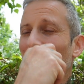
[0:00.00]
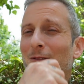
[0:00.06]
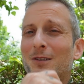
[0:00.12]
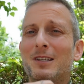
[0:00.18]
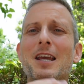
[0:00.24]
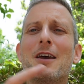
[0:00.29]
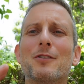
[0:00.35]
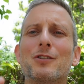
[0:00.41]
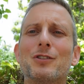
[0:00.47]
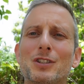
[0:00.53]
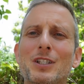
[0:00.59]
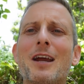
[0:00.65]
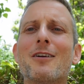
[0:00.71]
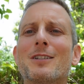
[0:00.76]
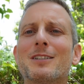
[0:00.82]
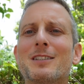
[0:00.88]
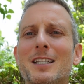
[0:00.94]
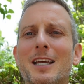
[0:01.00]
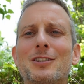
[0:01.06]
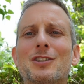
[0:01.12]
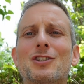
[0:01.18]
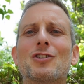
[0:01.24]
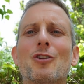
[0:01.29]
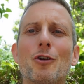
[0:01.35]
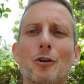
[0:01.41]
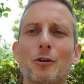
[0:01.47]
Yeah, they're scared to say
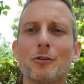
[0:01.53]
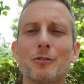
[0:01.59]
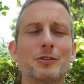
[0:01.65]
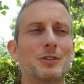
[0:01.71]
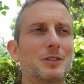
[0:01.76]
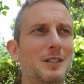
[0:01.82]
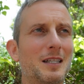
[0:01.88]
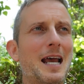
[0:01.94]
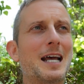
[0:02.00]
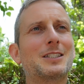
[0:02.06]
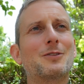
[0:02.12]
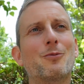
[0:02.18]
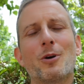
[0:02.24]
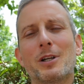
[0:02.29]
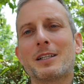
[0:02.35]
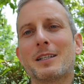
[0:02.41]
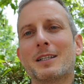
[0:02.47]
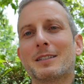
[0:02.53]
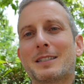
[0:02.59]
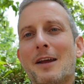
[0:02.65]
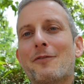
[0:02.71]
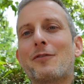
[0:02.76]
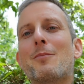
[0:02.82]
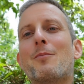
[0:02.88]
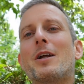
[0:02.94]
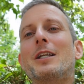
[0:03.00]
slurs. That's what it is.
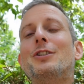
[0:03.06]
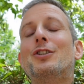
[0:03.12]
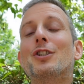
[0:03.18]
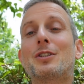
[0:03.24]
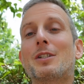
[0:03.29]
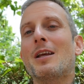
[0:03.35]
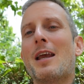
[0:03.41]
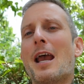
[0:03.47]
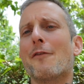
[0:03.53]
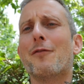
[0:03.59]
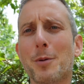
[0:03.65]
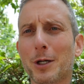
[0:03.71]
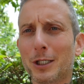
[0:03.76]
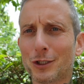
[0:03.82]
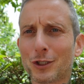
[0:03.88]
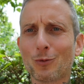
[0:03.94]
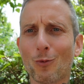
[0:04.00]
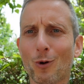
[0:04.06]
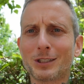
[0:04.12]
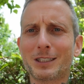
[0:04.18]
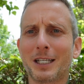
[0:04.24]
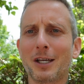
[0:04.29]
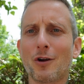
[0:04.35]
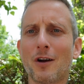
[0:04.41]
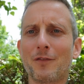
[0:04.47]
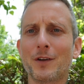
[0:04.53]
Everybody just wants to
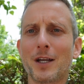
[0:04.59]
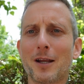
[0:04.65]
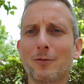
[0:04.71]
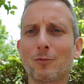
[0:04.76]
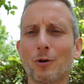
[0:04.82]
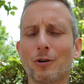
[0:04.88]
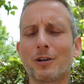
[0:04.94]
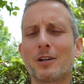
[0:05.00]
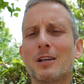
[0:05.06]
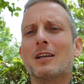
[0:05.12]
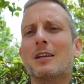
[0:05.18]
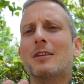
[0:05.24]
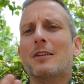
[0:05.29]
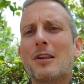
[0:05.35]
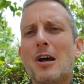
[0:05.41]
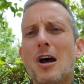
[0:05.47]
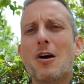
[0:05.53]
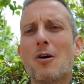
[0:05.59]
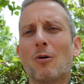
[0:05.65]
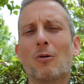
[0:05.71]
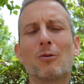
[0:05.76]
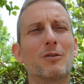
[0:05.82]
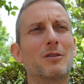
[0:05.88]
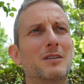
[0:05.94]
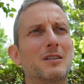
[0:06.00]
get off an N-word. No.